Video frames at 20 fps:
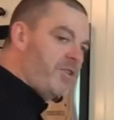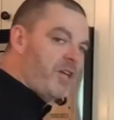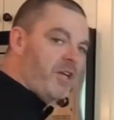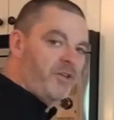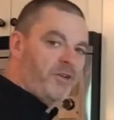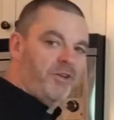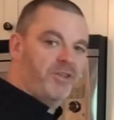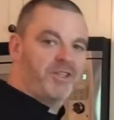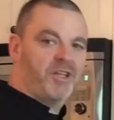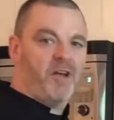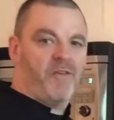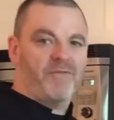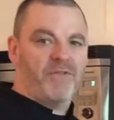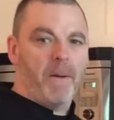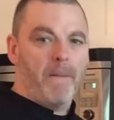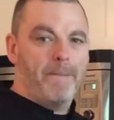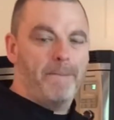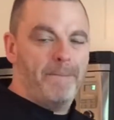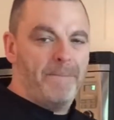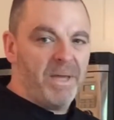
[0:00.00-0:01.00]
is get yourself
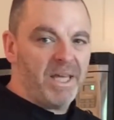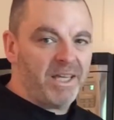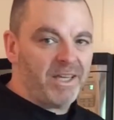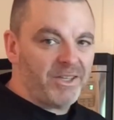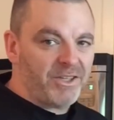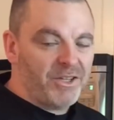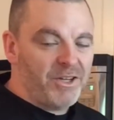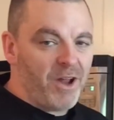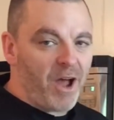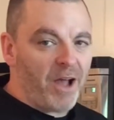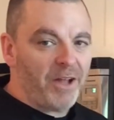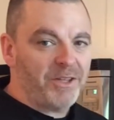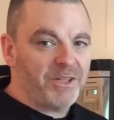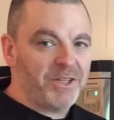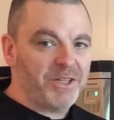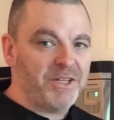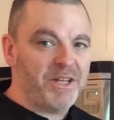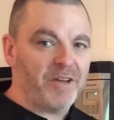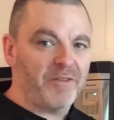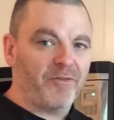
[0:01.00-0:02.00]
the biggest
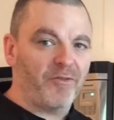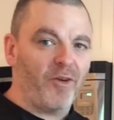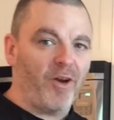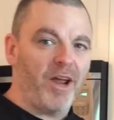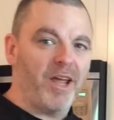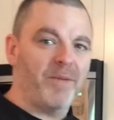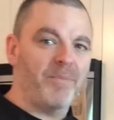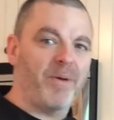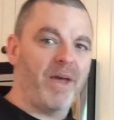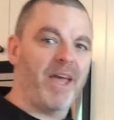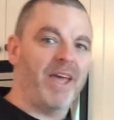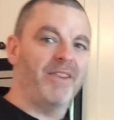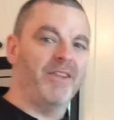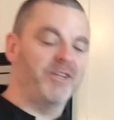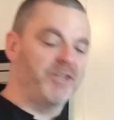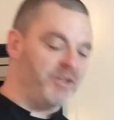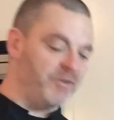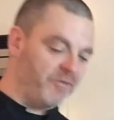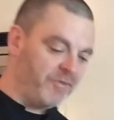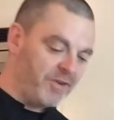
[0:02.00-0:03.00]
non-stick frying pan
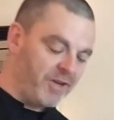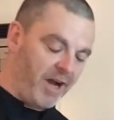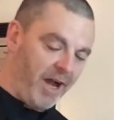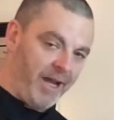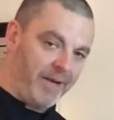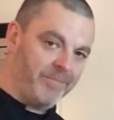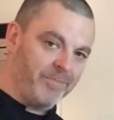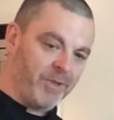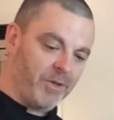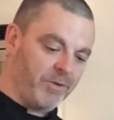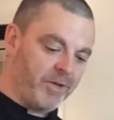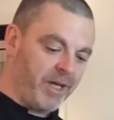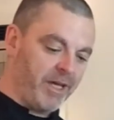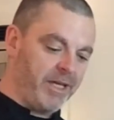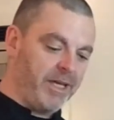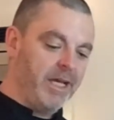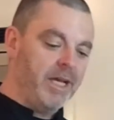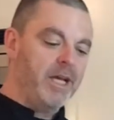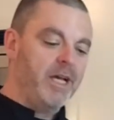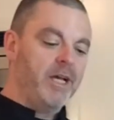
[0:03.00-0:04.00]
that you've got,
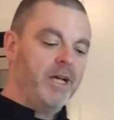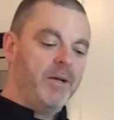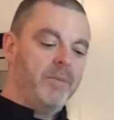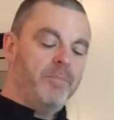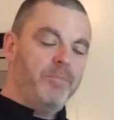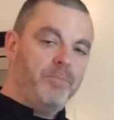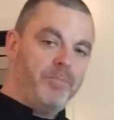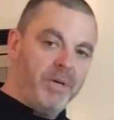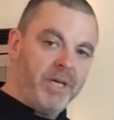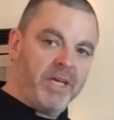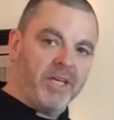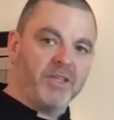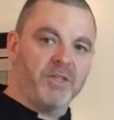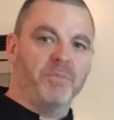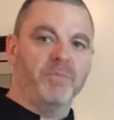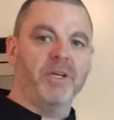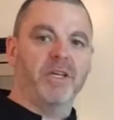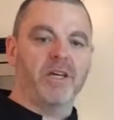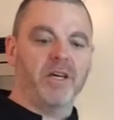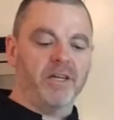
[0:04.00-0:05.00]
okay?
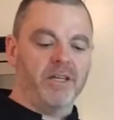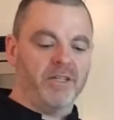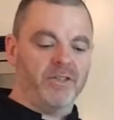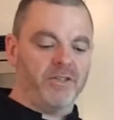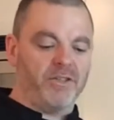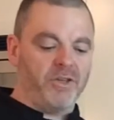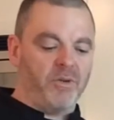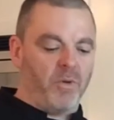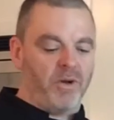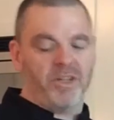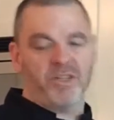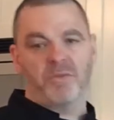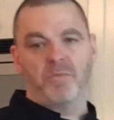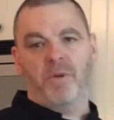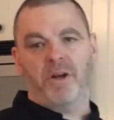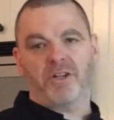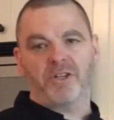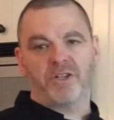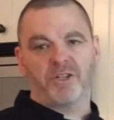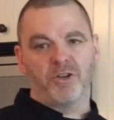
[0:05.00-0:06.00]
Biggest because you want as
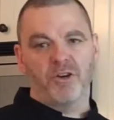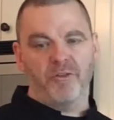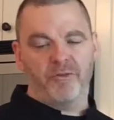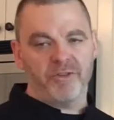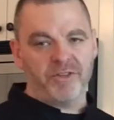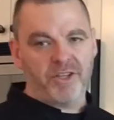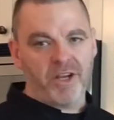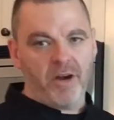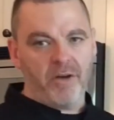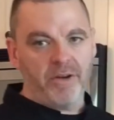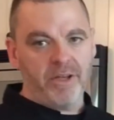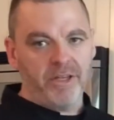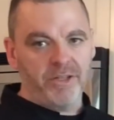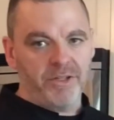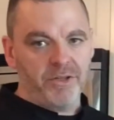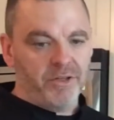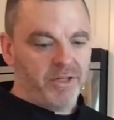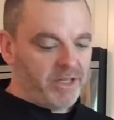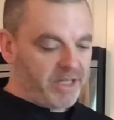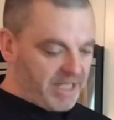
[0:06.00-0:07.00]
much surface area as
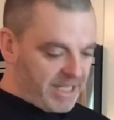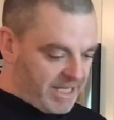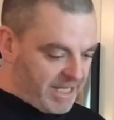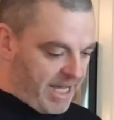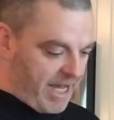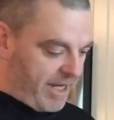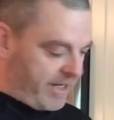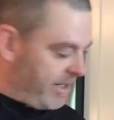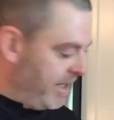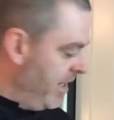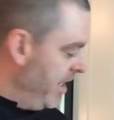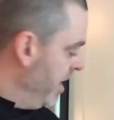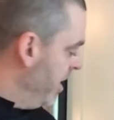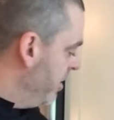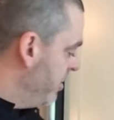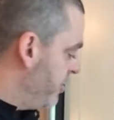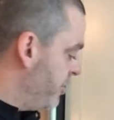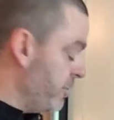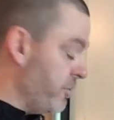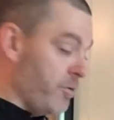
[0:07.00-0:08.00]
you can get
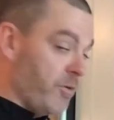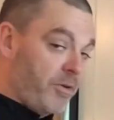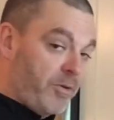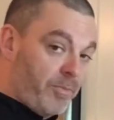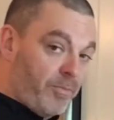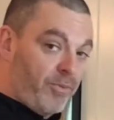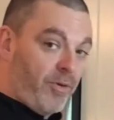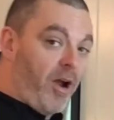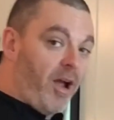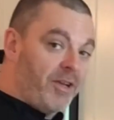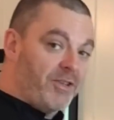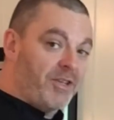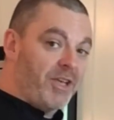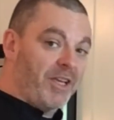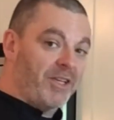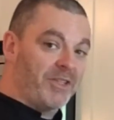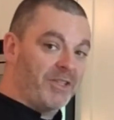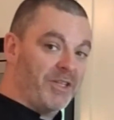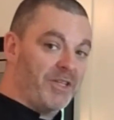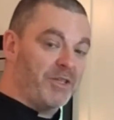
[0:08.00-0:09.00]
to
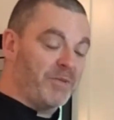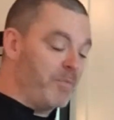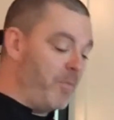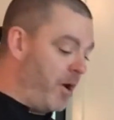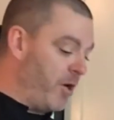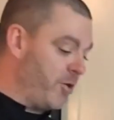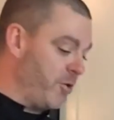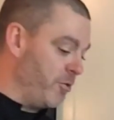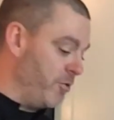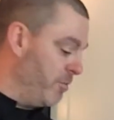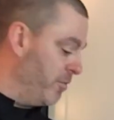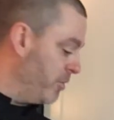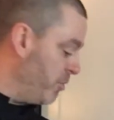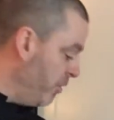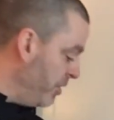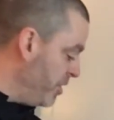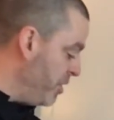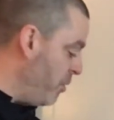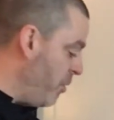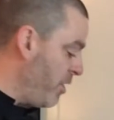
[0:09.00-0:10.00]
process these mushrooms.
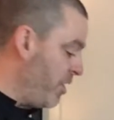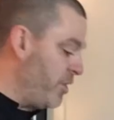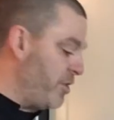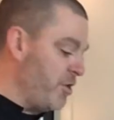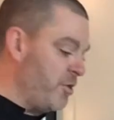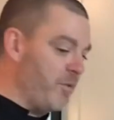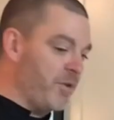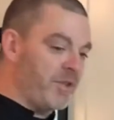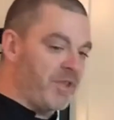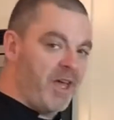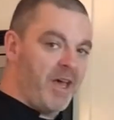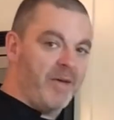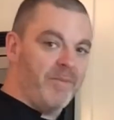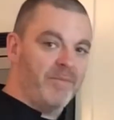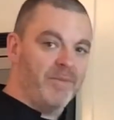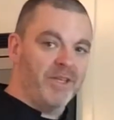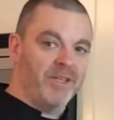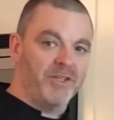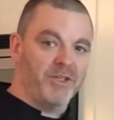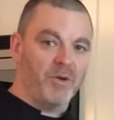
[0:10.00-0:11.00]
What you want to do with
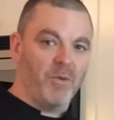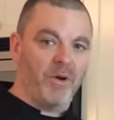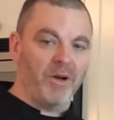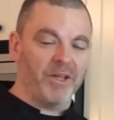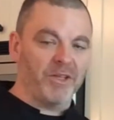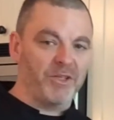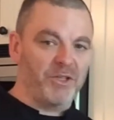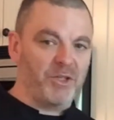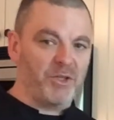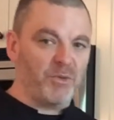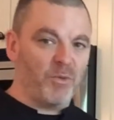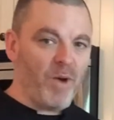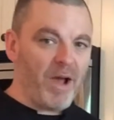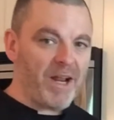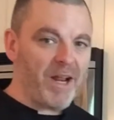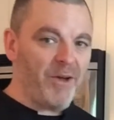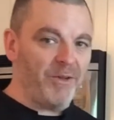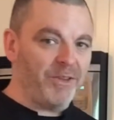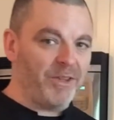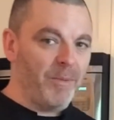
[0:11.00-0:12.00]
them is you want to sweat
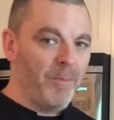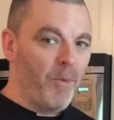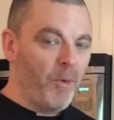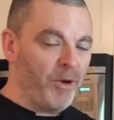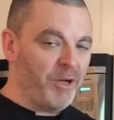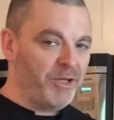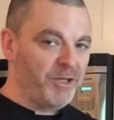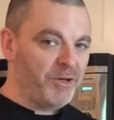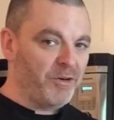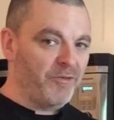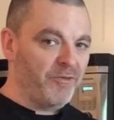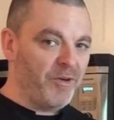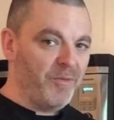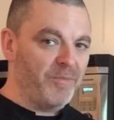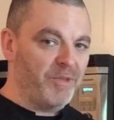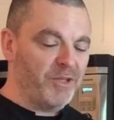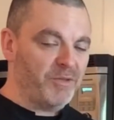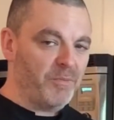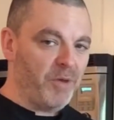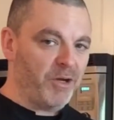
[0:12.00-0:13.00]
out the moisture from
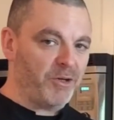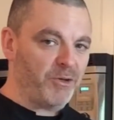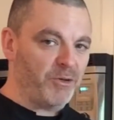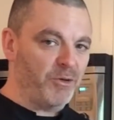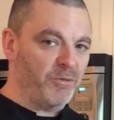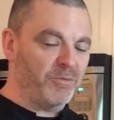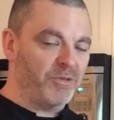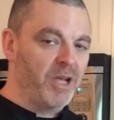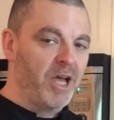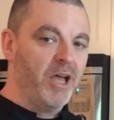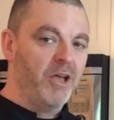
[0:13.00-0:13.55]
these mushrooms.